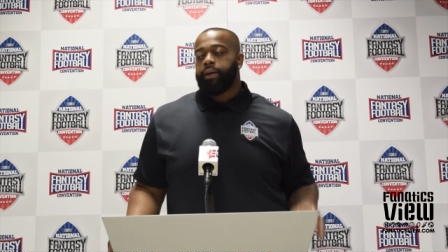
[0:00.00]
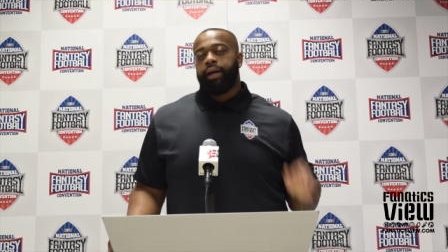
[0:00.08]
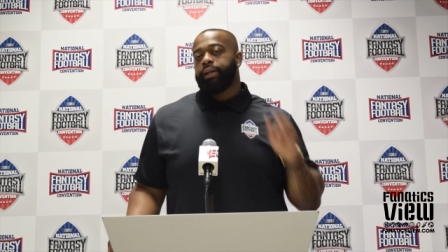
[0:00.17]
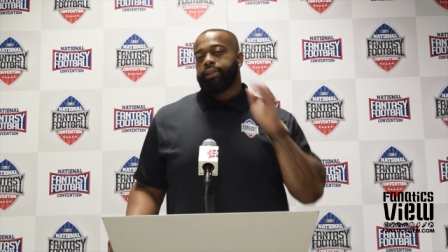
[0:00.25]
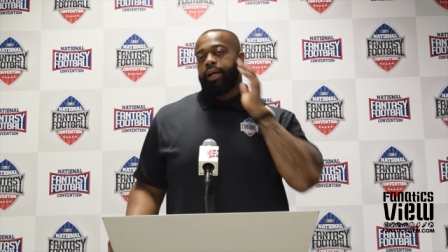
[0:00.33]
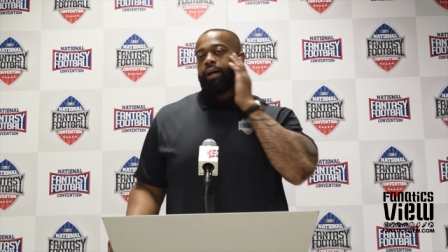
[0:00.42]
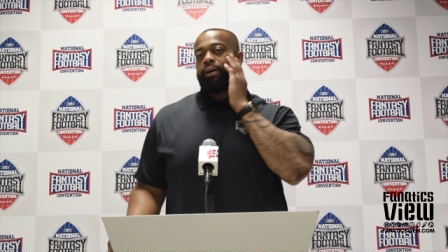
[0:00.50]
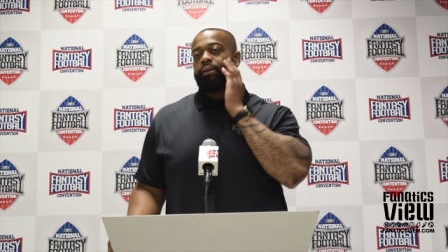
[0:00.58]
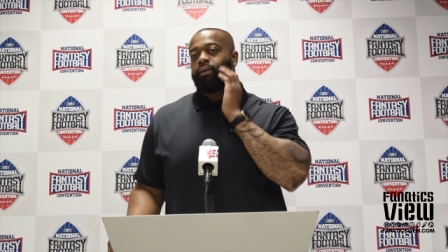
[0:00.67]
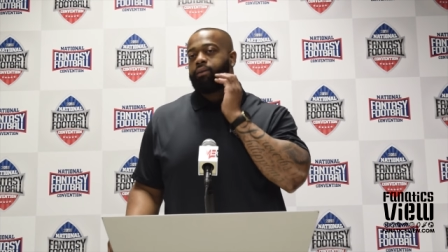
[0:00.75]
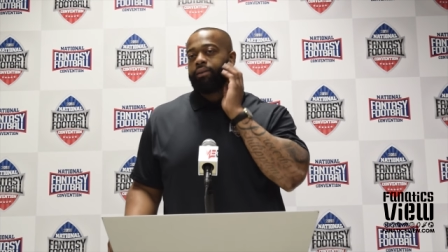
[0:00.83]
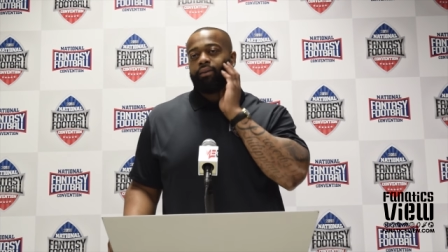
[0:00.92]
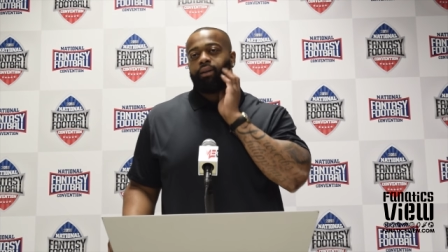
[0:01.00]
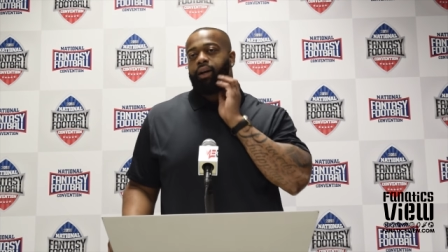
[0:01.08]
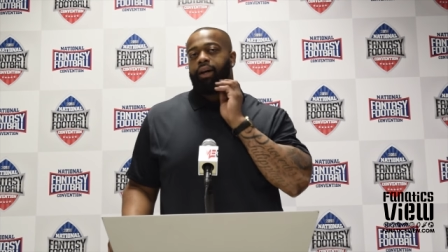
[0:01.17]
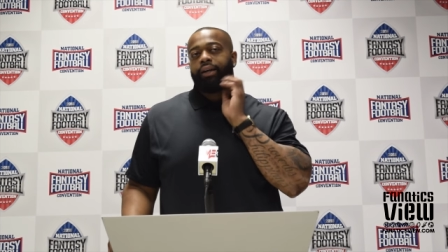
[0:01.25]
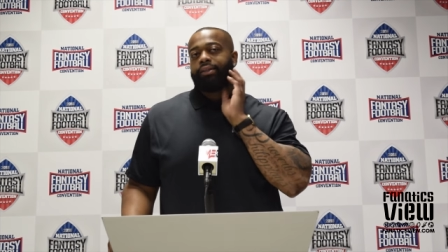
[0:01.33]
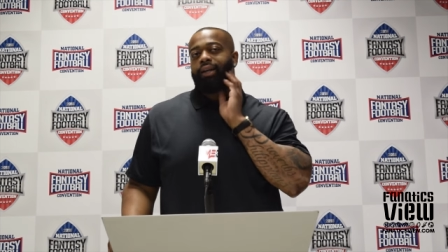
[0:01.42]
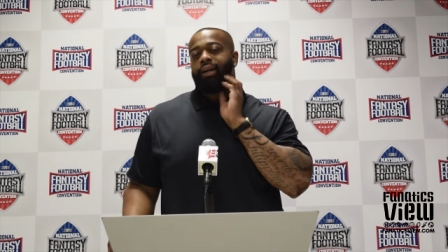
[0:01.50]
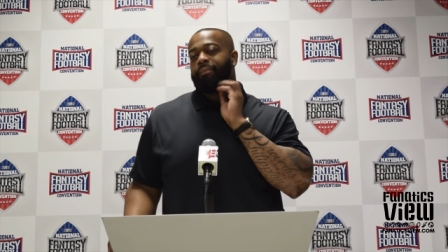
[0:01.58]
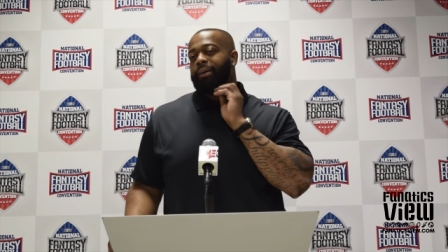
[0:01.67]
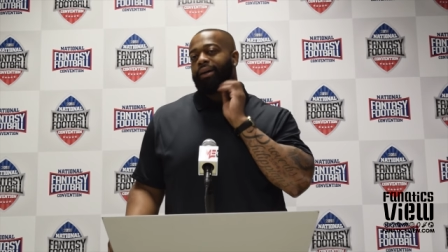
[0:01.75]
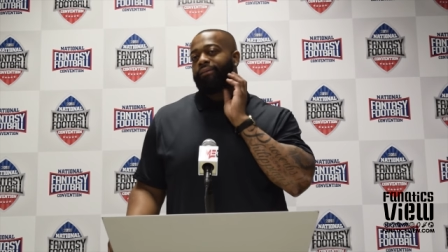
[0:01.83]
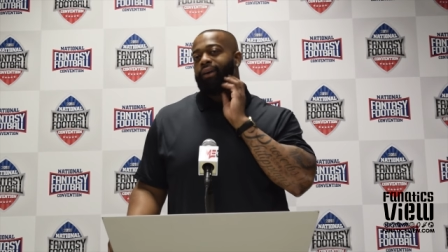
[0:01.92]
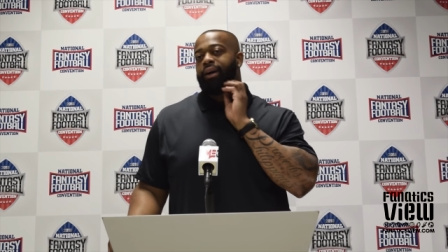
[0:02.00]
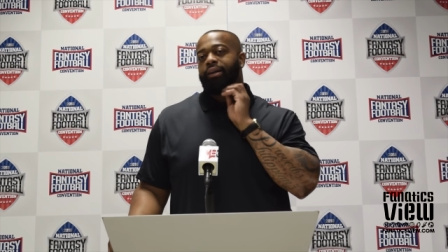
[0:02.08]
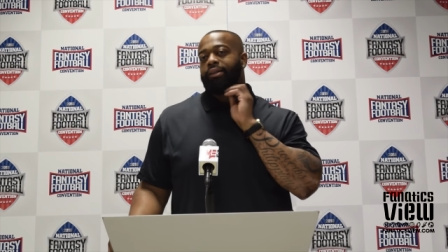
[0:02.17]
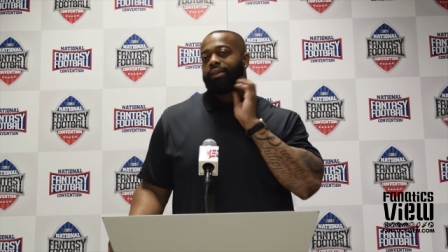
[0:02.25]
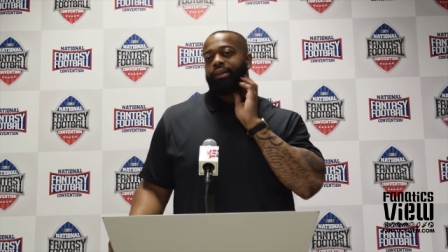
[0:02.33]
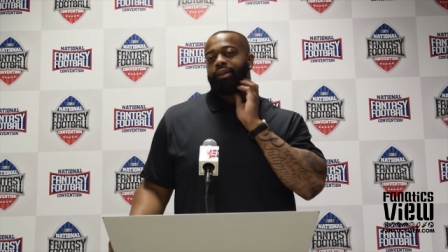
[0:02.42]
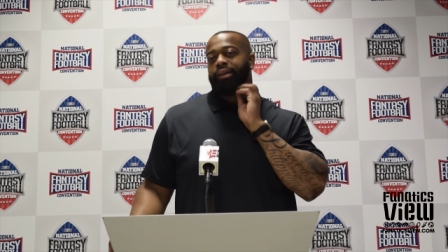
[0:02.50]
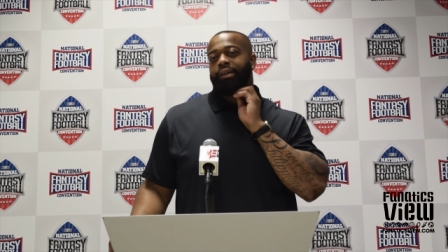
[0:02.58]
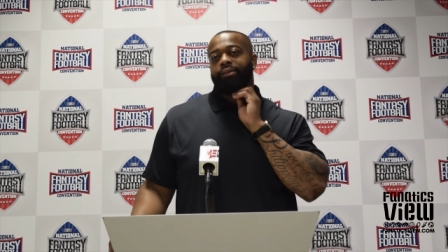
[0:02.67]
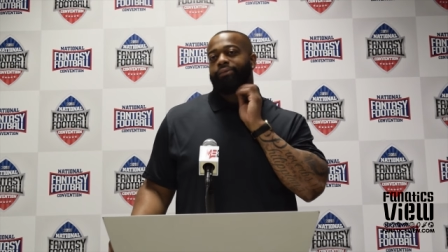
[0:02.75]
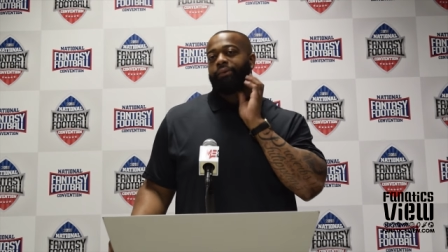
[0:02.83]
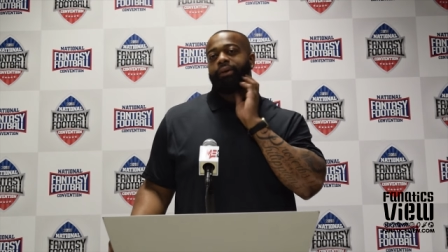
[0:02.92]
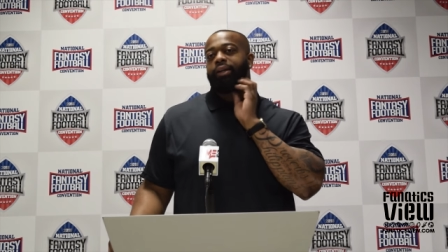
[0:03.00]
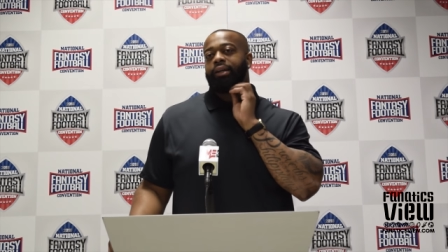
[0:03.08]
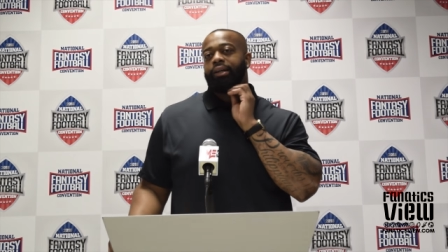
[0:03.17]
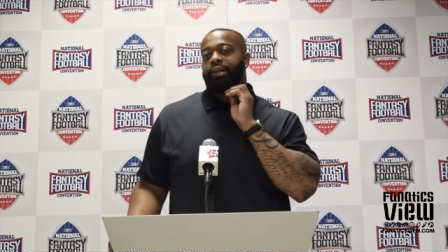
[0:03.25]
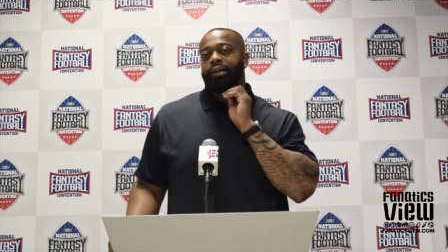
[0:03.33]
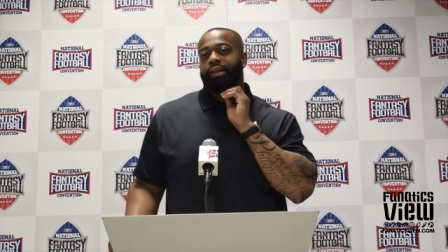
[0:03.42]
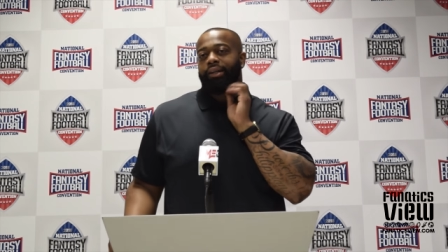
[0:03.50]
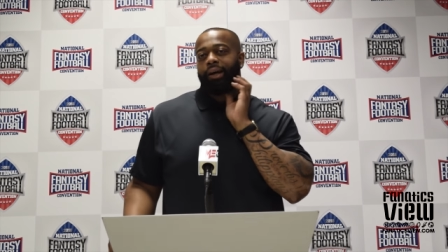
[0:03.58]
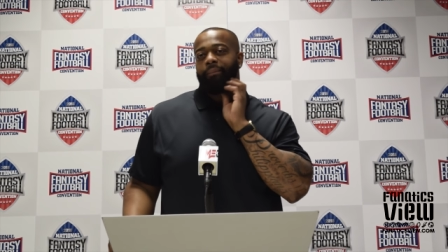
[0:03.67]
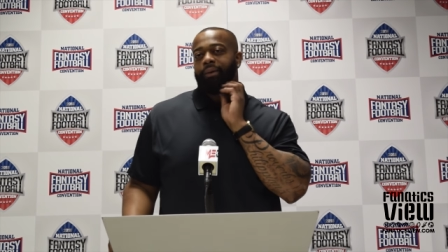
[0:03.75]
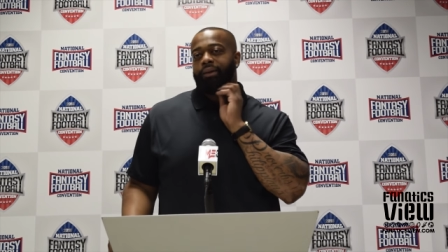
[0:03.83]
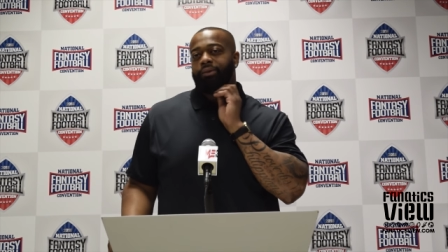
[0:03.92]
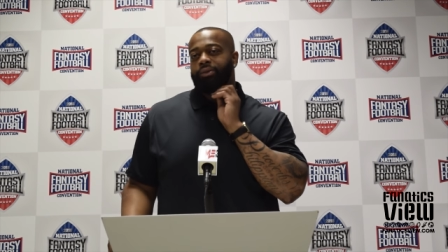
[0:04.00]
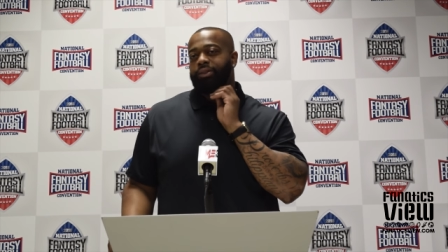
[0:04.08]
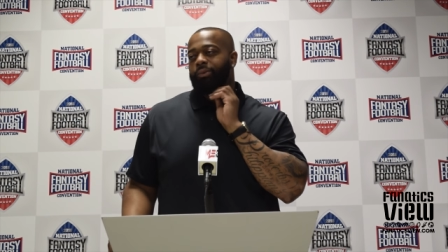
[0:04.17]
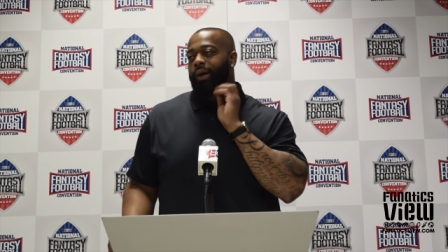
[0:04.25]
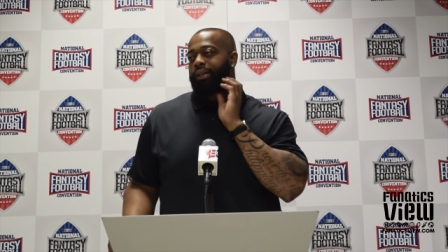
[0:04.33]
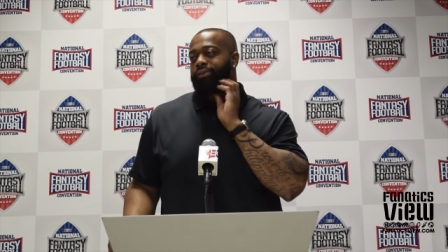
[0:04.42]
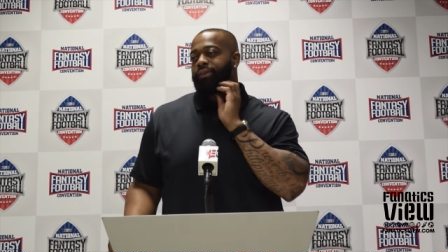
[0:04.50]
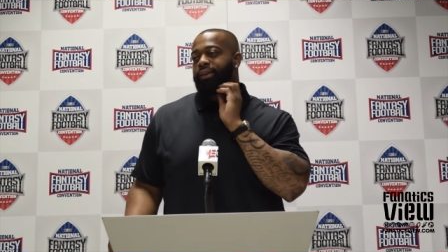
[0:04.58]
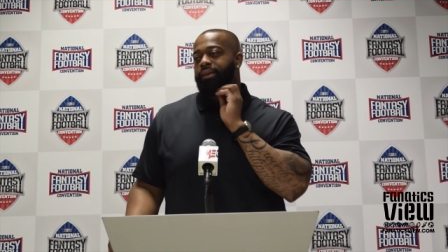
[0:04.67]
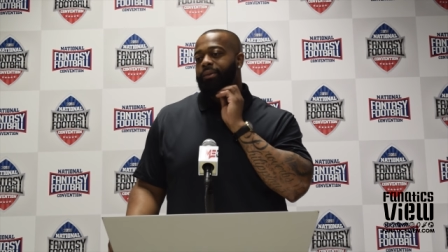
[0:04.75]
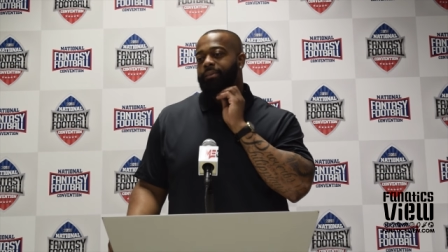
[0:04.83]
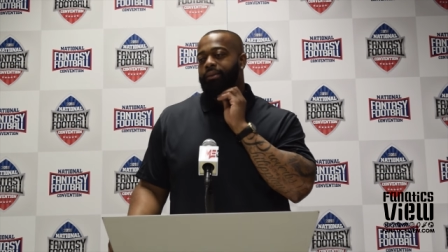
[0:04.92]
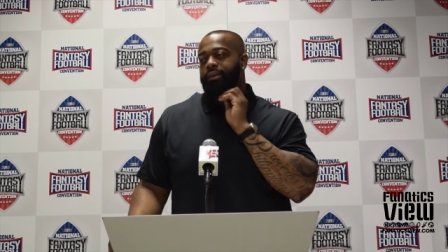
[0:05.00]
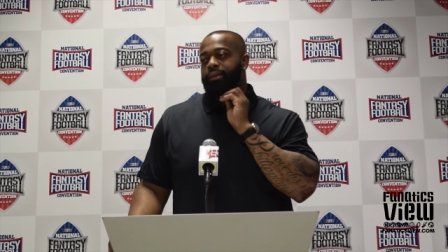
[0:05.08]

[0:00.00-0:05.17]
Hands down, hands down, man. Von is he's freaking good. I mean, you just watch film.